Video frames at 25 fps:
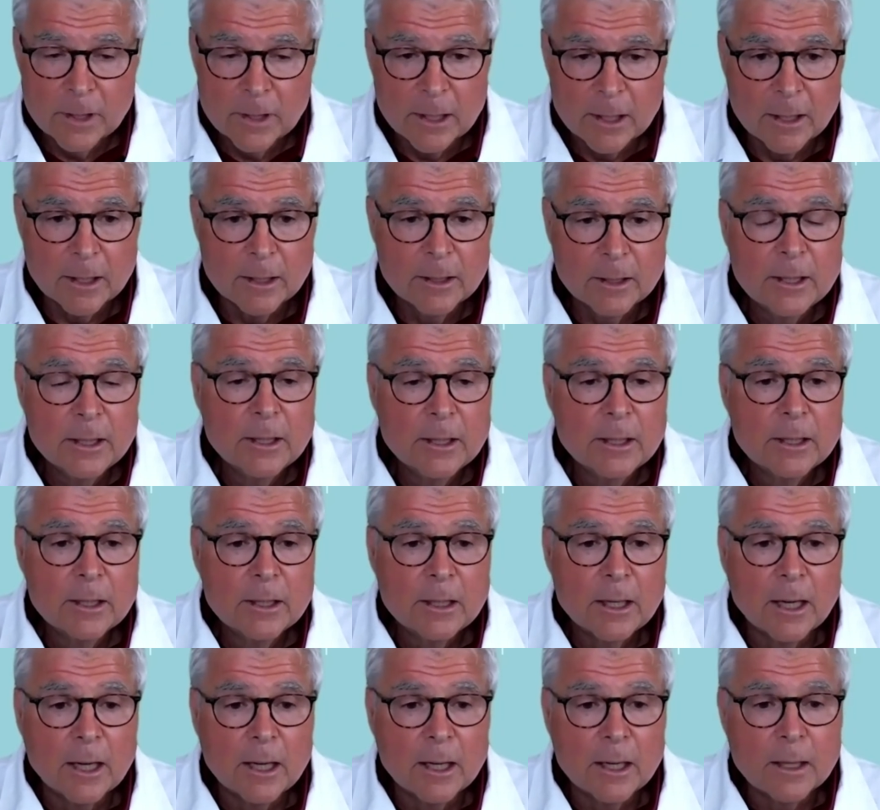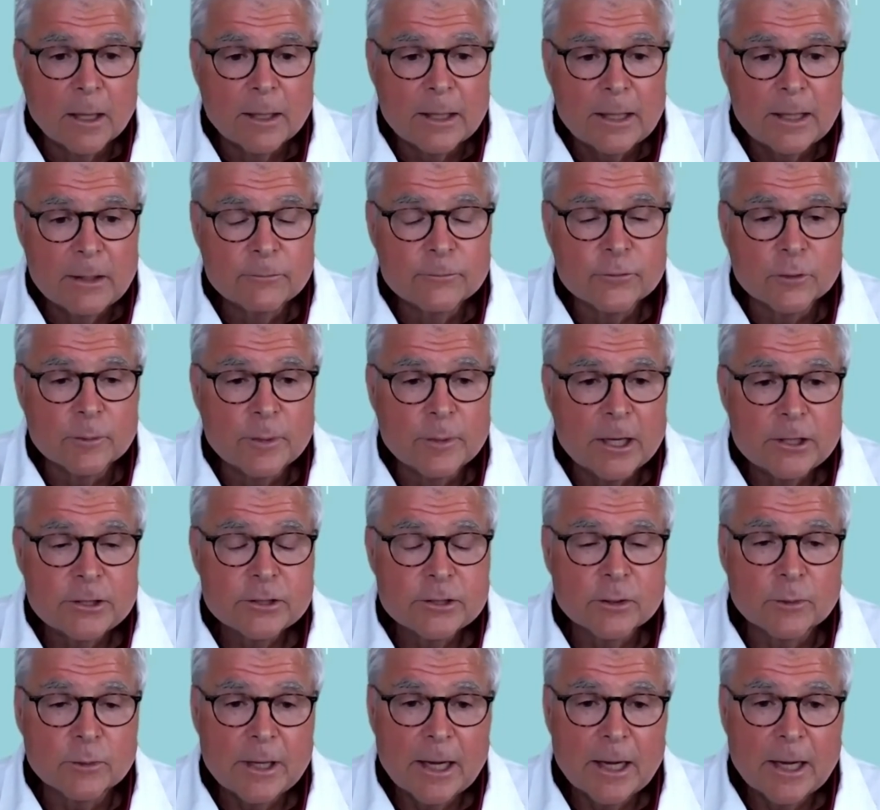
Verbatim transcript: uh, uh, information.